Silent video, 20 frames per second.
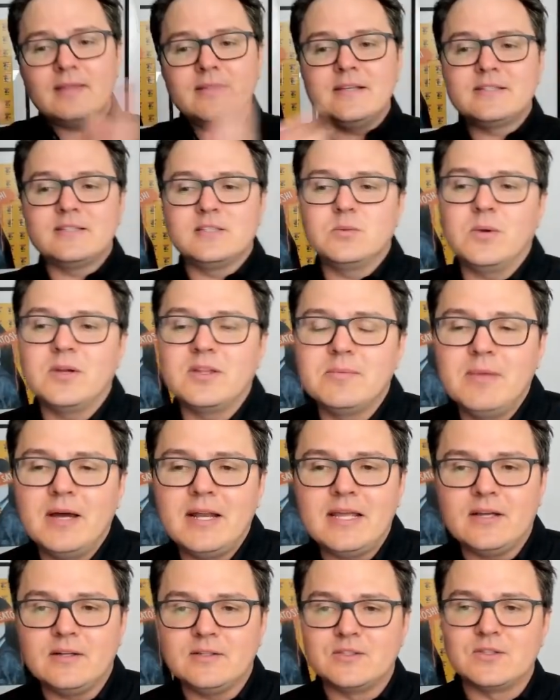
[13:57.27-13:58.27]
This is where the
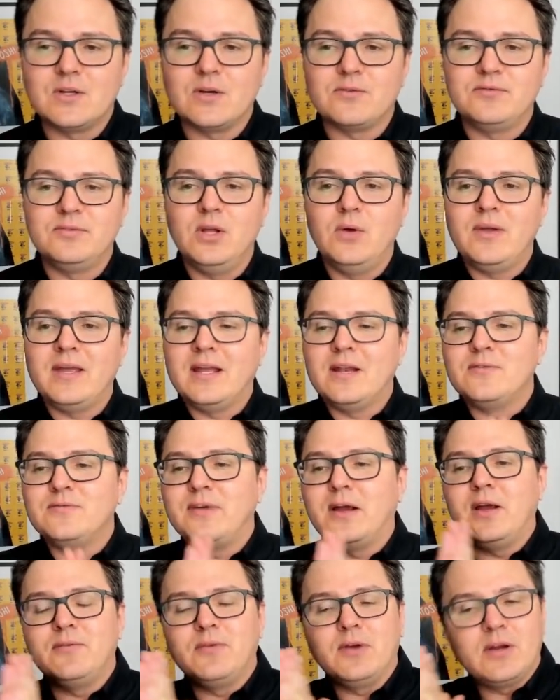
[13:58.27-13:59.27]
money could start flowing in a
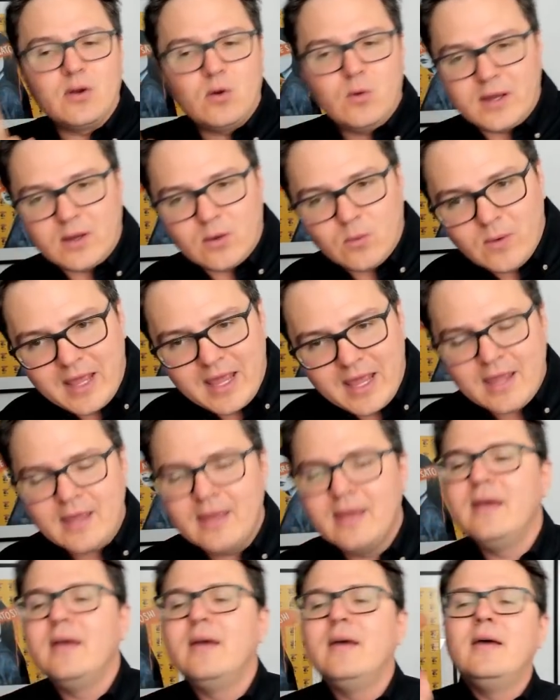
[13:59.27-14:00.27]
very, very quick
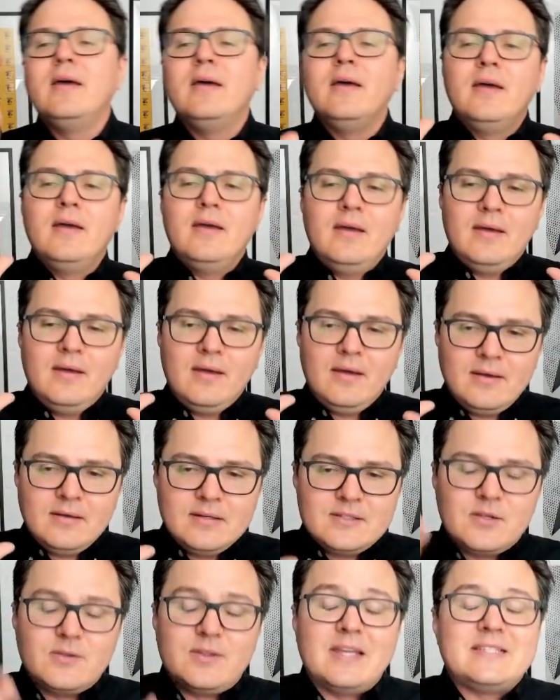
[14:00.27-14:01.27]
way.
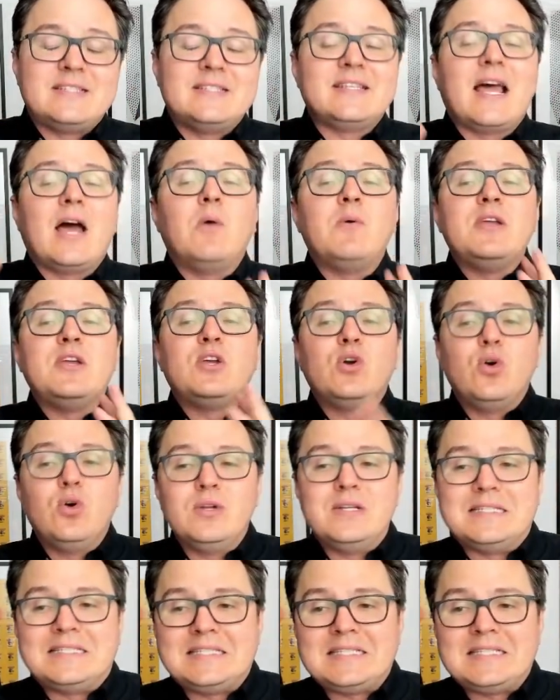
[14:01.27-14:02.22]
So this is how we could